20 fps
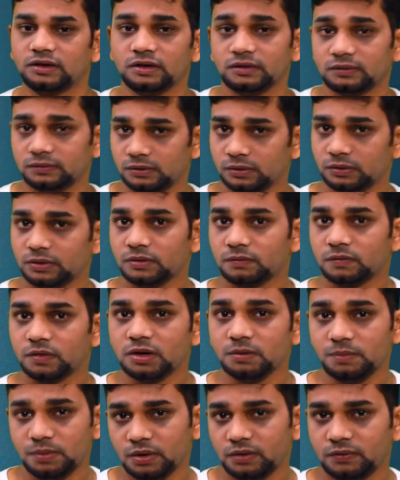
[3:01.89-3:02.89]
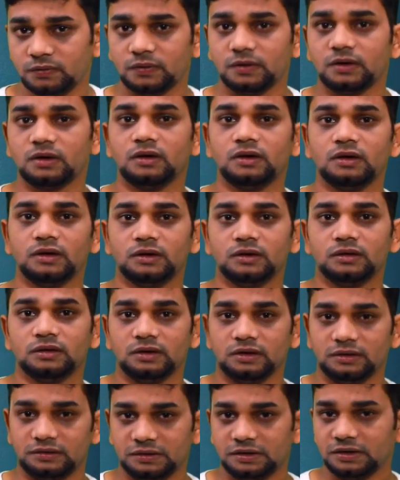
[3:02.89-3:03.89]
It is looking very beautiful,
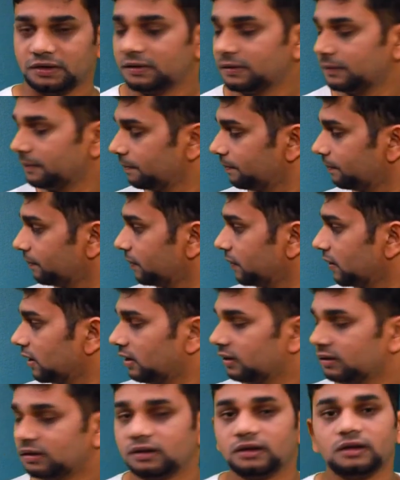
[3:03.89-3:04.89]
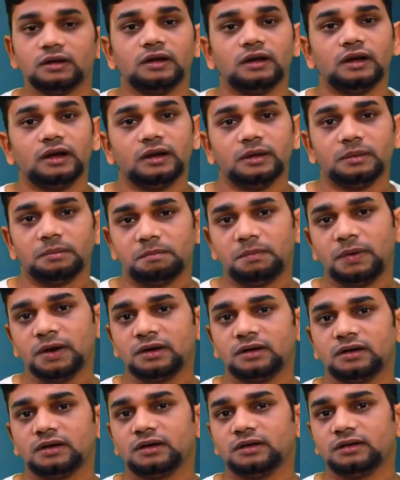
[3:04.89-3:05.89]
isn't it?
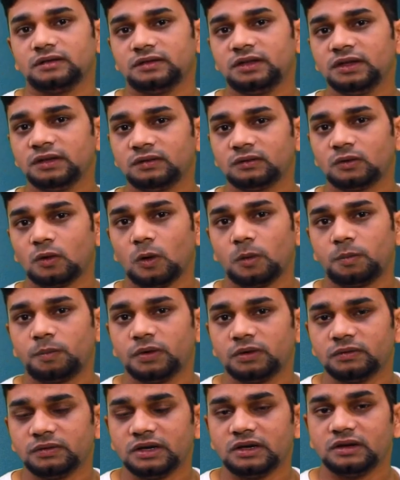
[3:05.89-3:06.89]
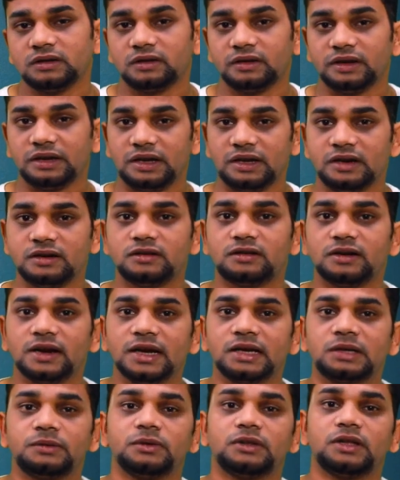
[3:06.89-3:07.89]
But this copper will
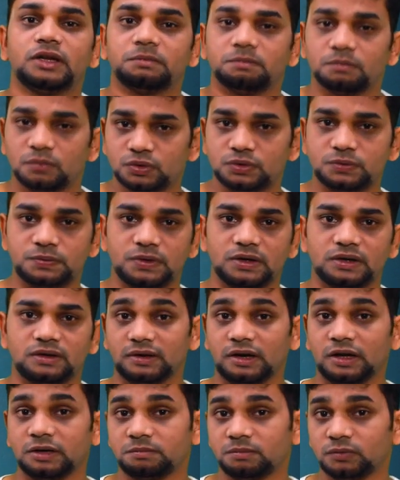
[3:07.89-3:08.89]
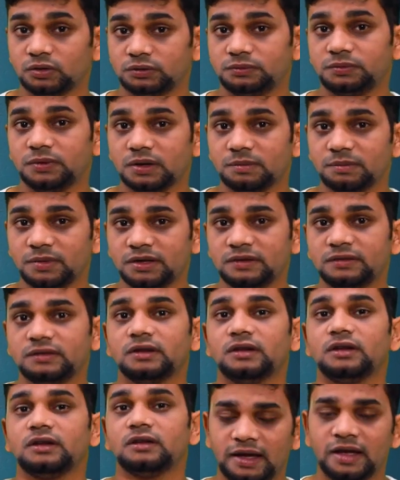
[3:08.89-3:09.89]
interact with atmosphere. Atmosphere means
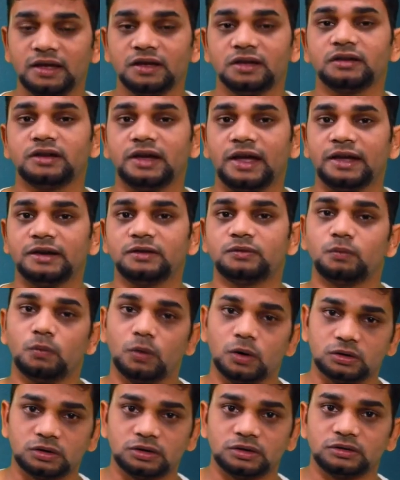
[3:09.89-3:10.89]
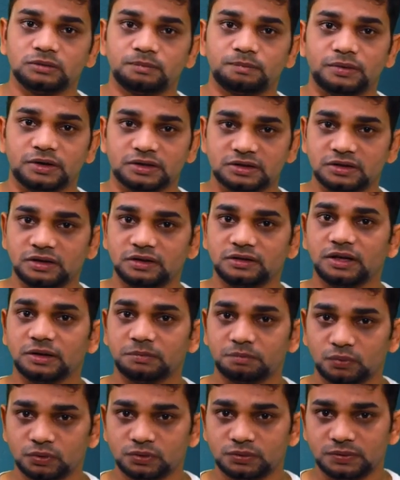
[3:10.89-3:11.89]
air and water present in the
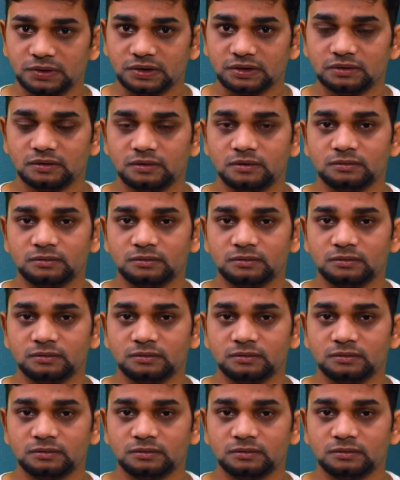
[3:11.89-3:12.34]
atmosphere.